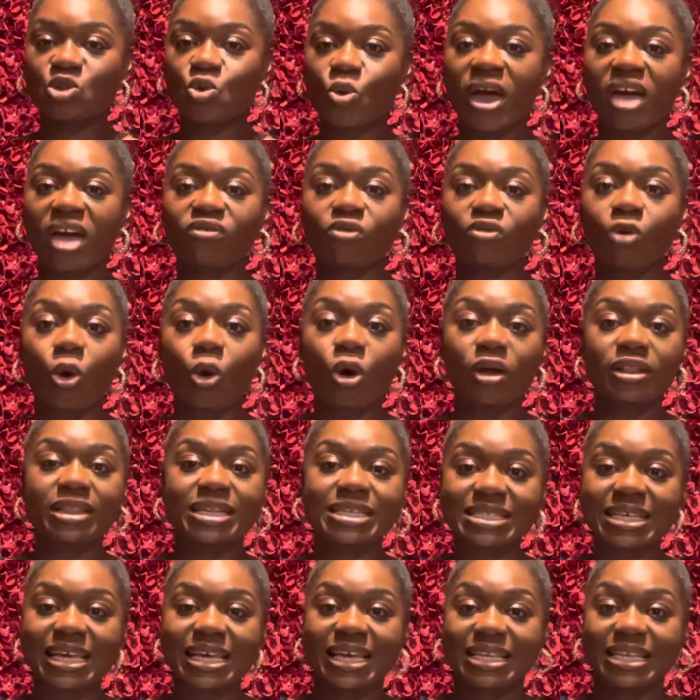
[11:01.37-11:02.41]
have all
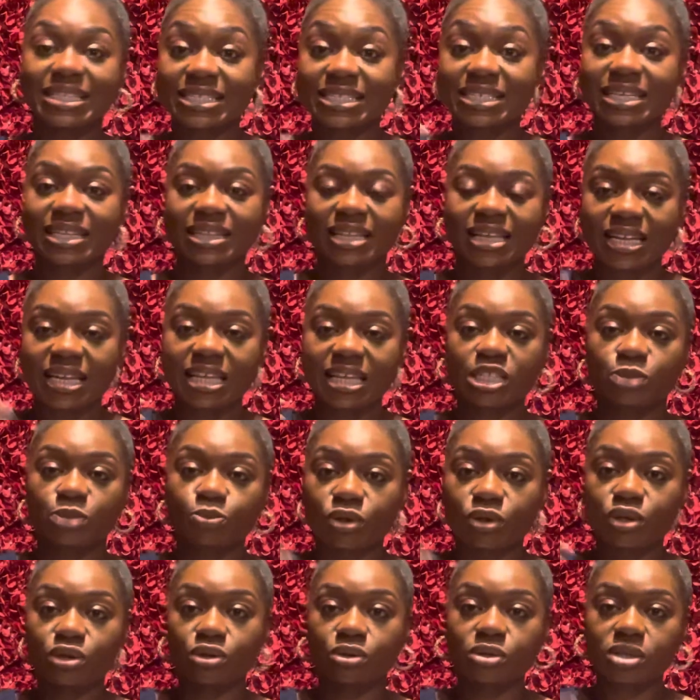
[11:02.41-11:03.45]
this insulin, it's
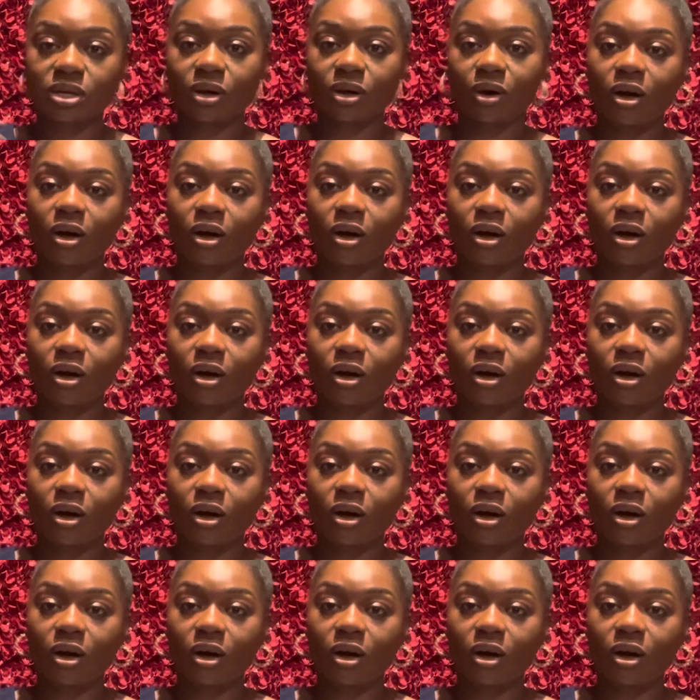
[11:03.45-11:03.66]
producing